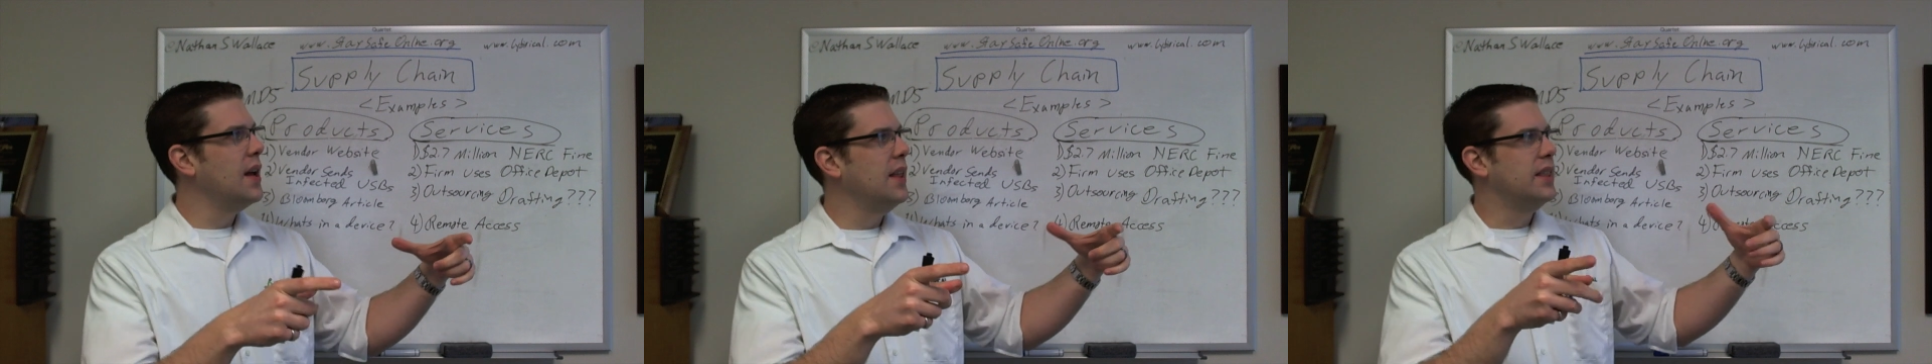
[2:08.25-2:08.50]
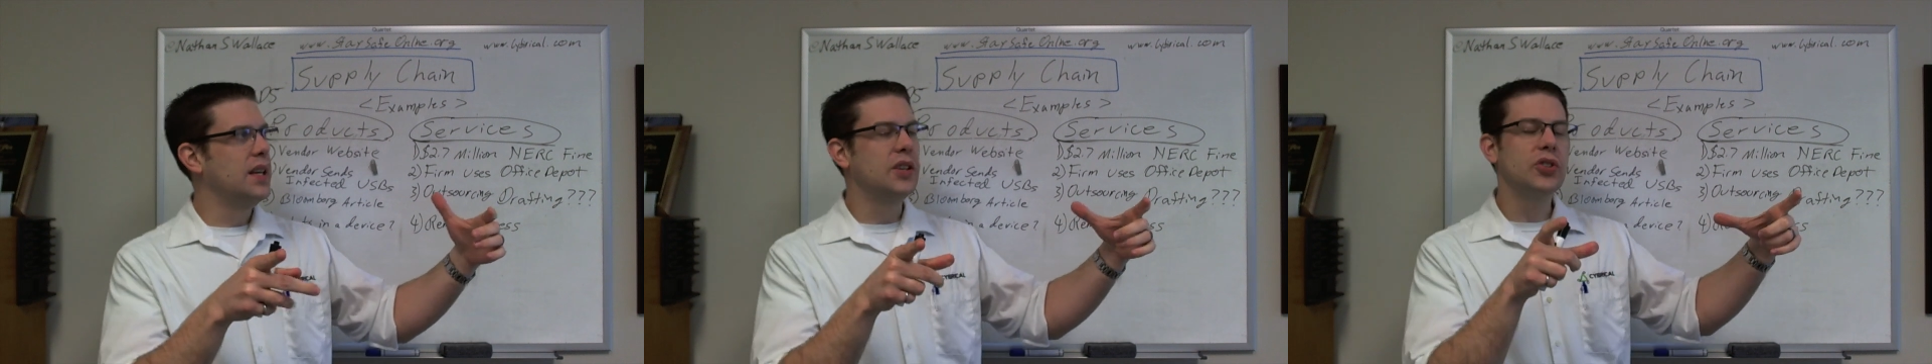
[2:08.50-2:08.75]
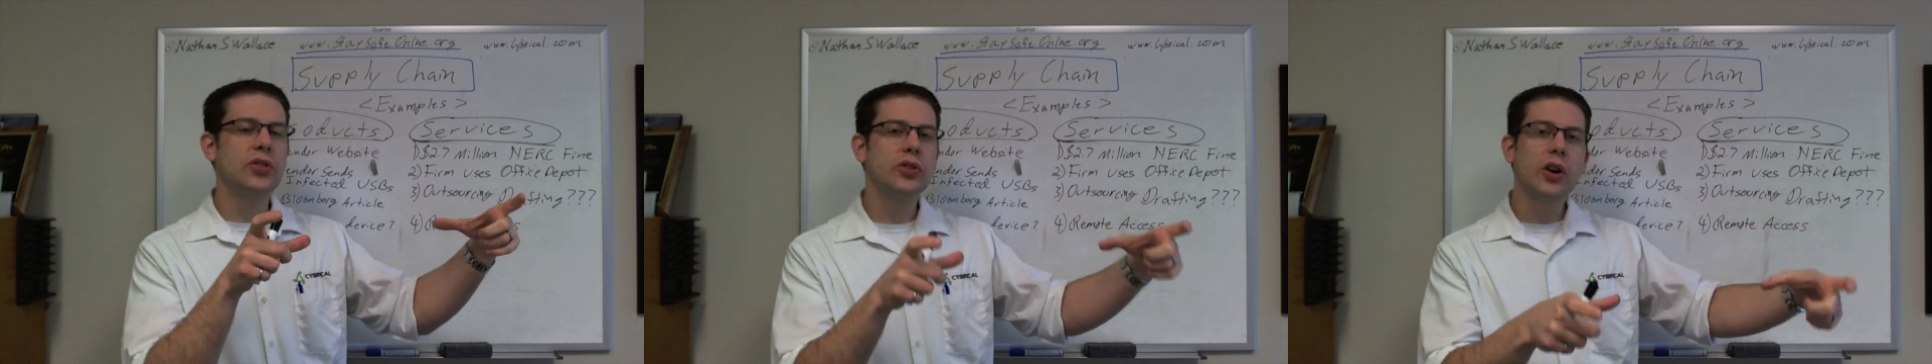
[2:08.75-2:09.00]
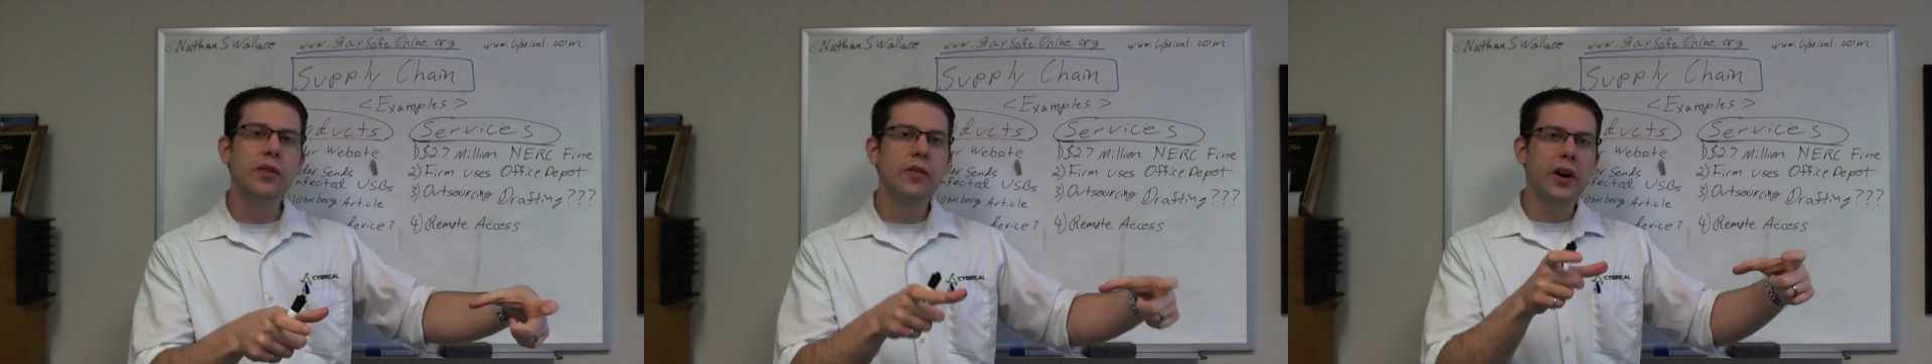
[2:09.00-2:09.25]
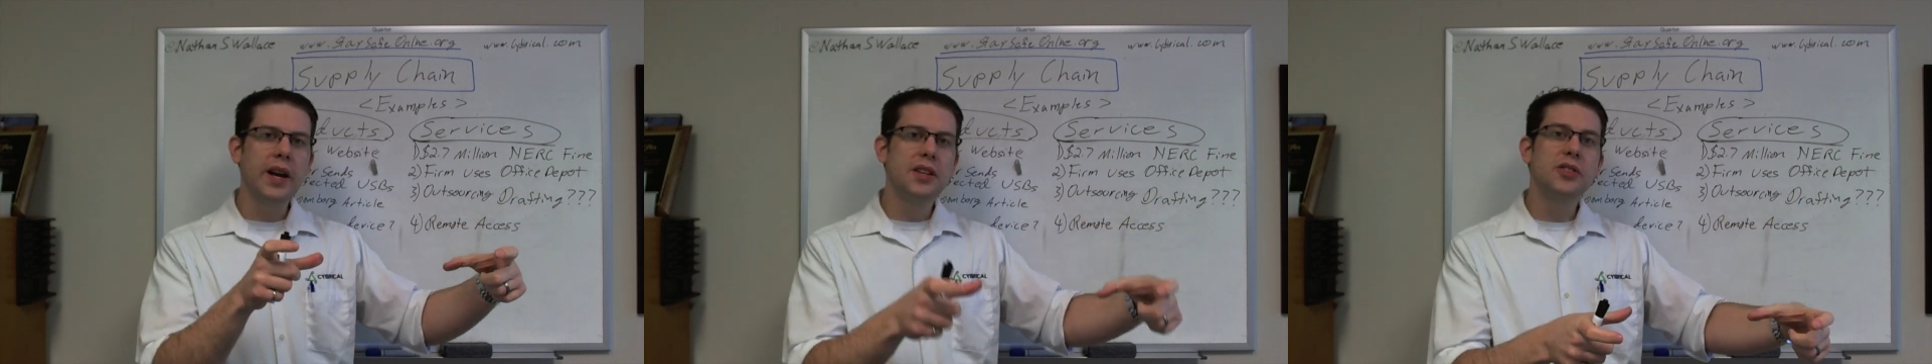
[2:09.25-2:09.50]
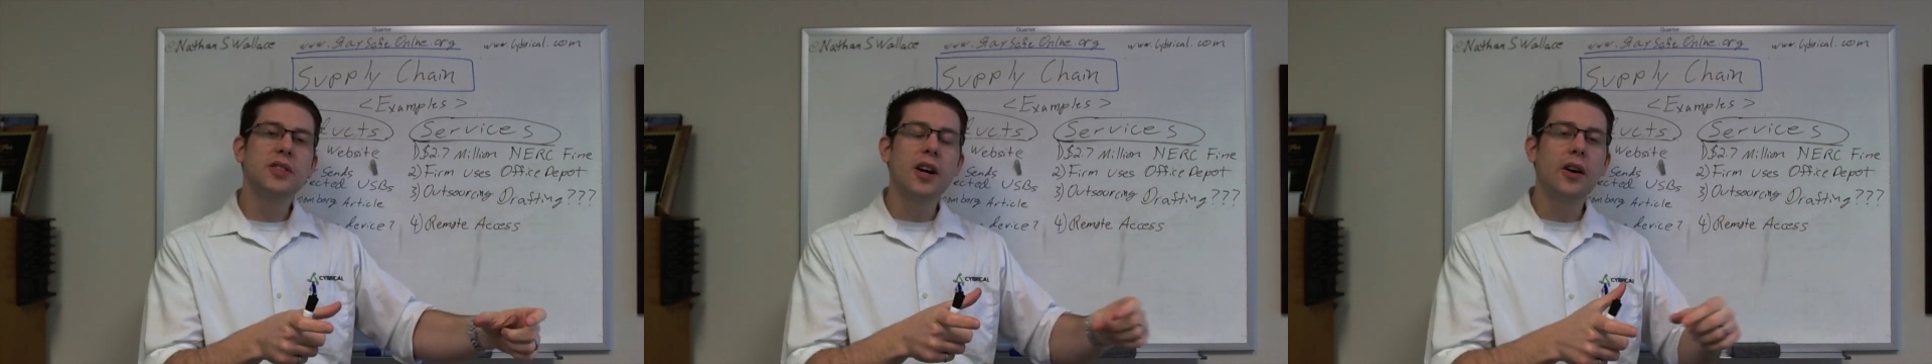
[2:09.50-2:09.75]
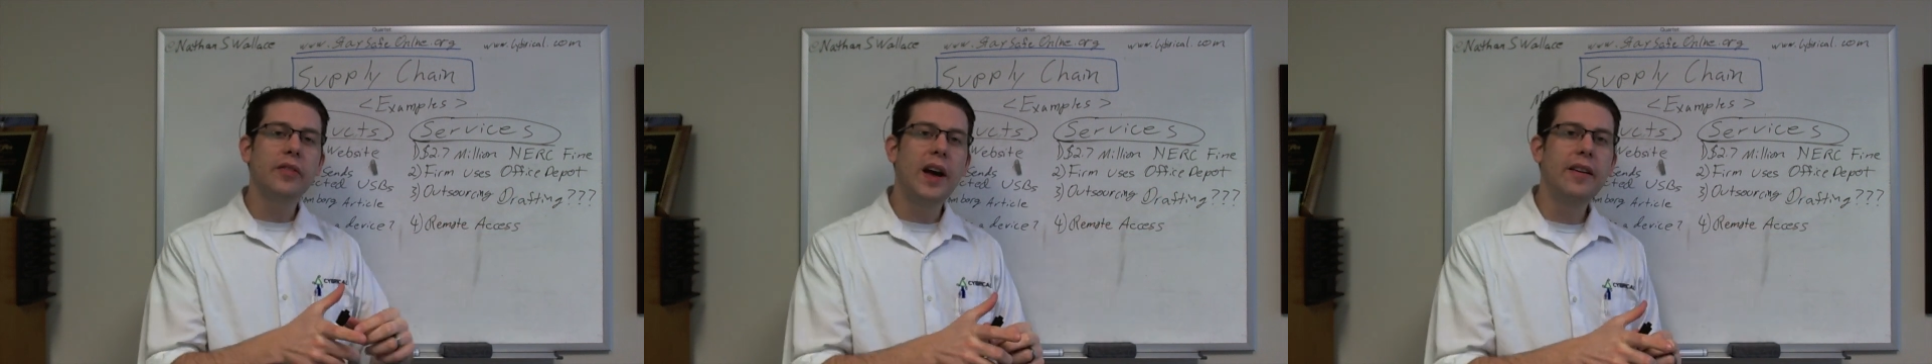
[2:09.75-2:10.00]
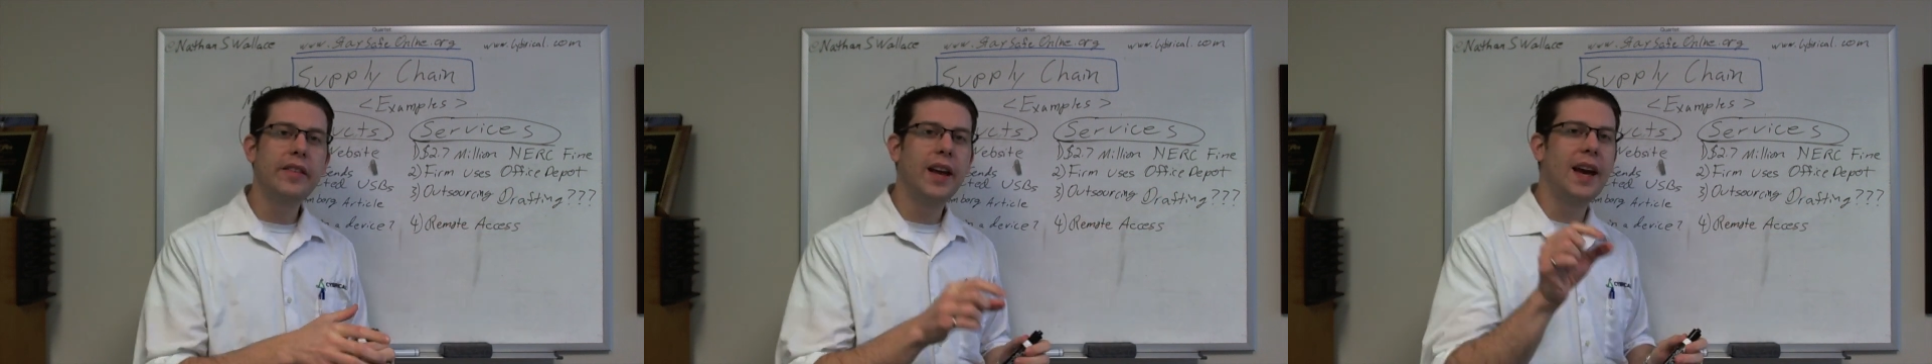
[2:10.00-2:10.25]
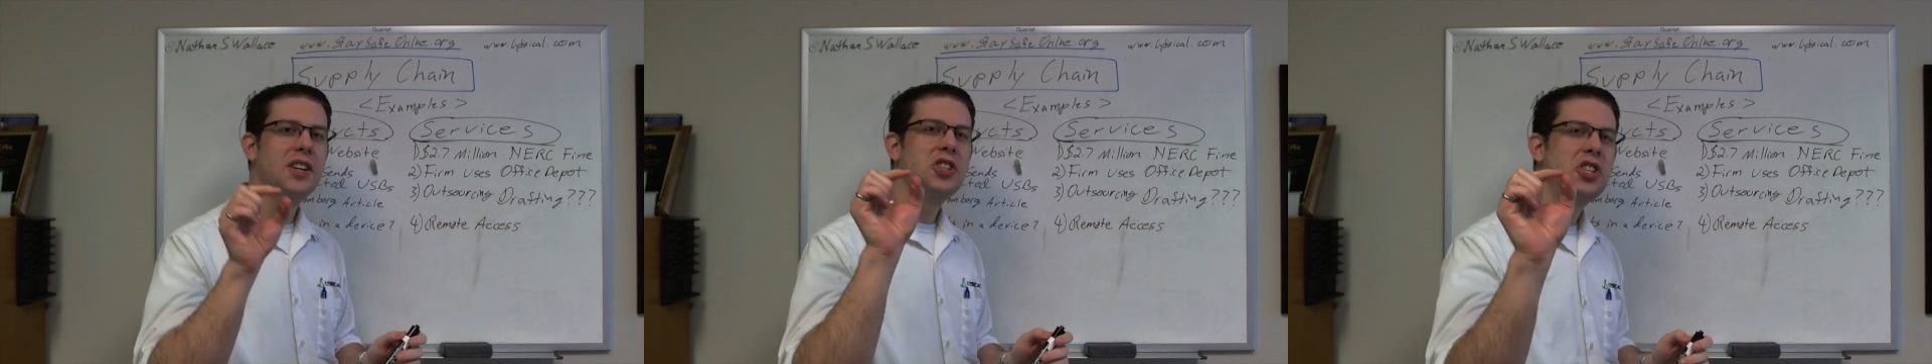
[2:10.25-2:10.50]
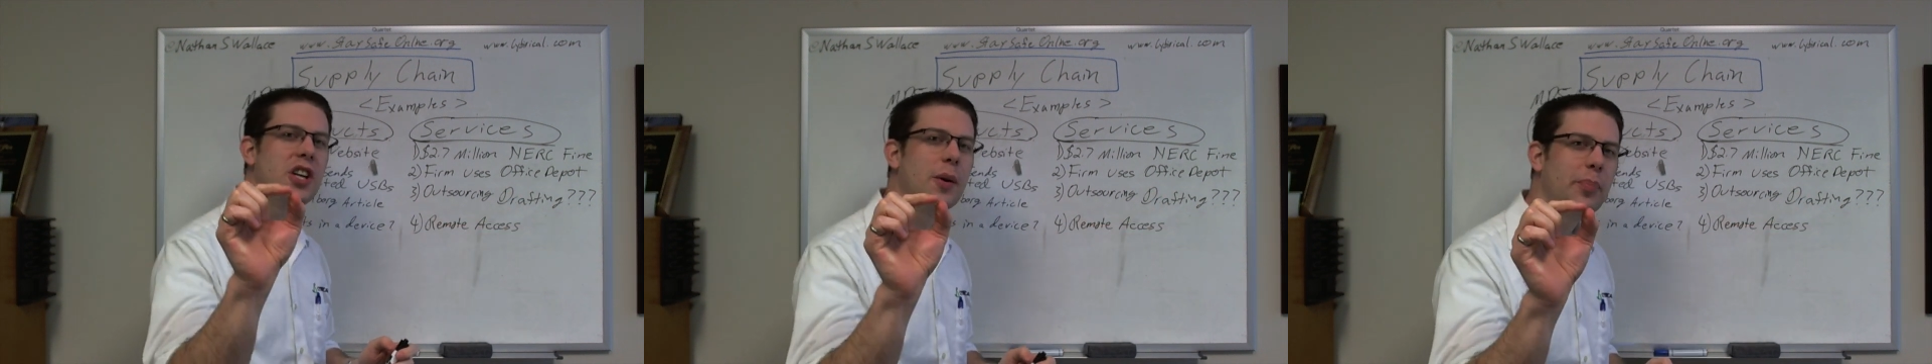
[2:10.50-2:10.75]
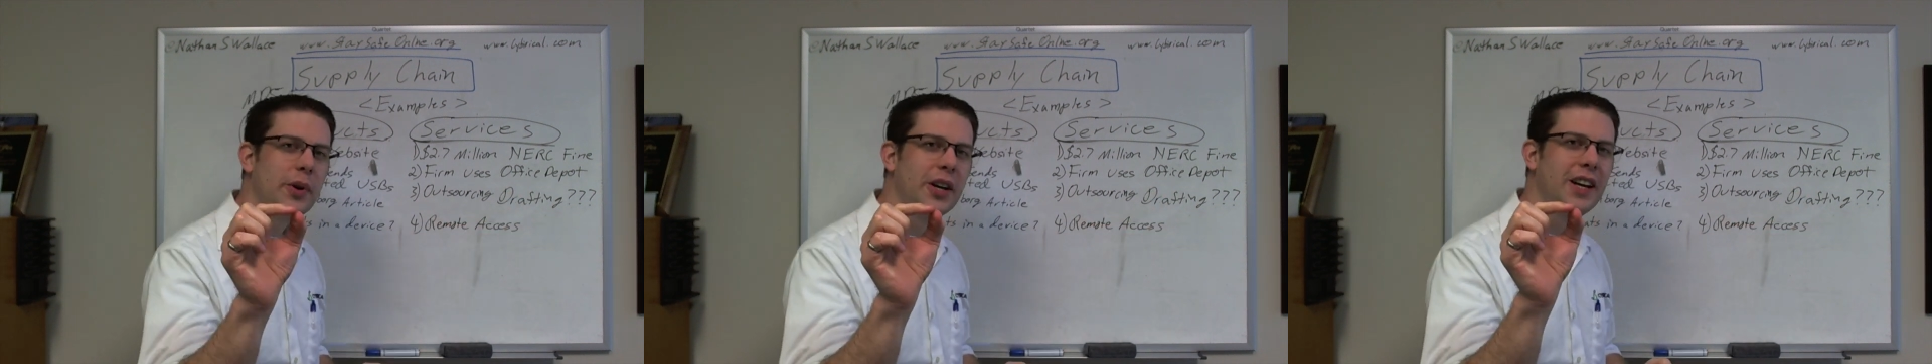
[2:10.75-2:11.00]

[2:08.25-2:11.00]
the server itself having a chip